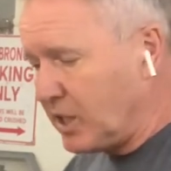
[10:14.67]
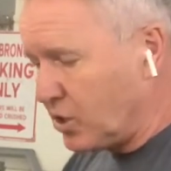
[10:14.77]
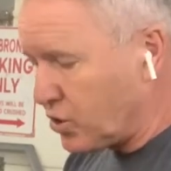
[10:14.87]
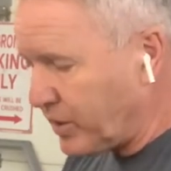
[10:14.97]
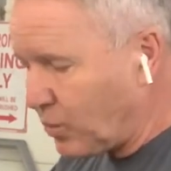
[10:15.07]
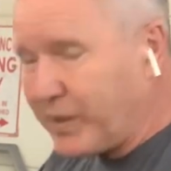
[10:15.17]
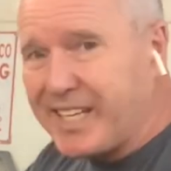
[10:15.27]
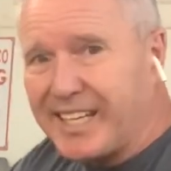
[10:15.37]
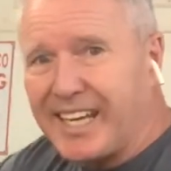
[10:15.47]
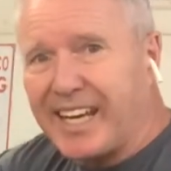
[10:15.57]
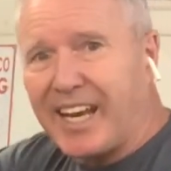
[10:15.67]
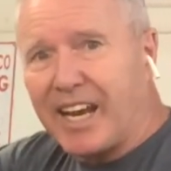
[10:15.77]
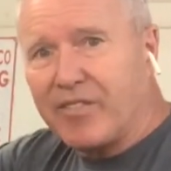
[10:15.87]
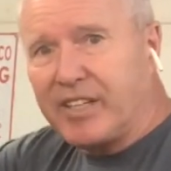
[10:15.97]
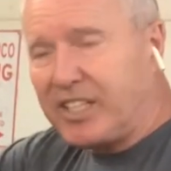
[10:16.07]
so that we can get
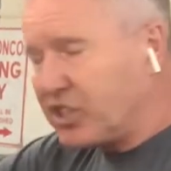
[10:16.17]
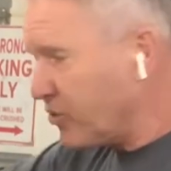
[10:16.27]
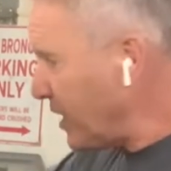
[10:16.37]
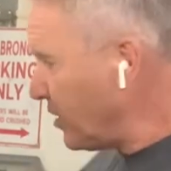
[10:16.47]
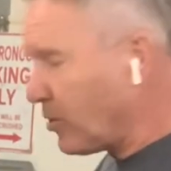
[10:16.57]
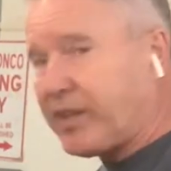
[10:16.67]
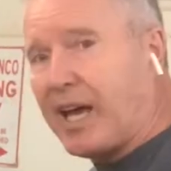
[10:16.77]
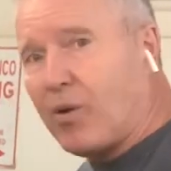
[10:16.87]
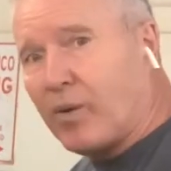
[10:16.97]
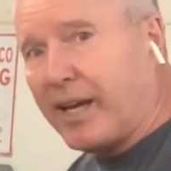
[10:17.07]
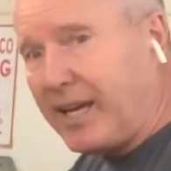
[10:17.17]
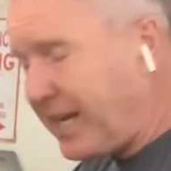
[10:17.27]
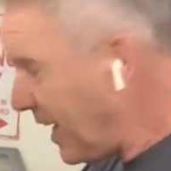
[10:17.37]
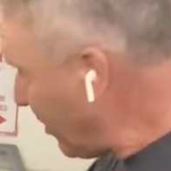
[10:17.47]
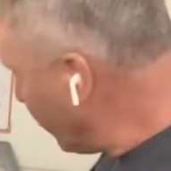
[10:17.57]
everything straightened out that
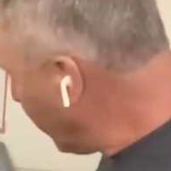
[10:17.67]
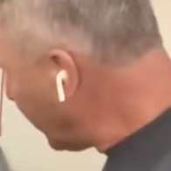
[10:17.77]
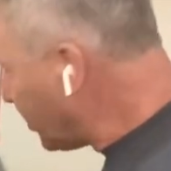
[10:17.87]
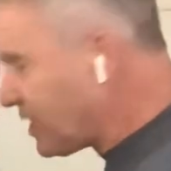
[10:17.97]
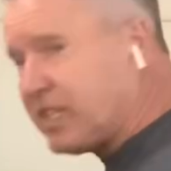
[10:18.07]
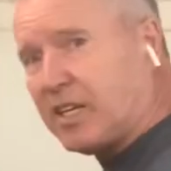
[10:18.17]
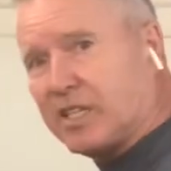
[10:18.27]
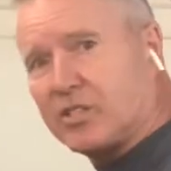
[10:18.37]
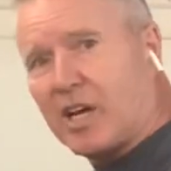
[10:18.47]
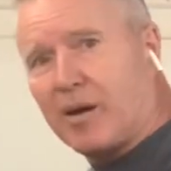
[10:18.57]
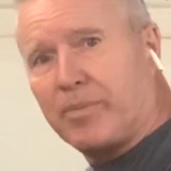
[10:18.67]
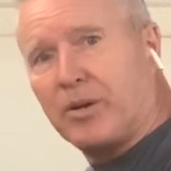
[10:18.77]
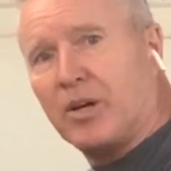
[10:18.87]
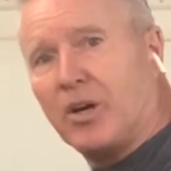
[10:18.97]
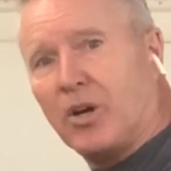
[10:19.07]
way and rest it on
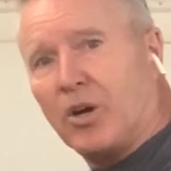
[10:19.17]
top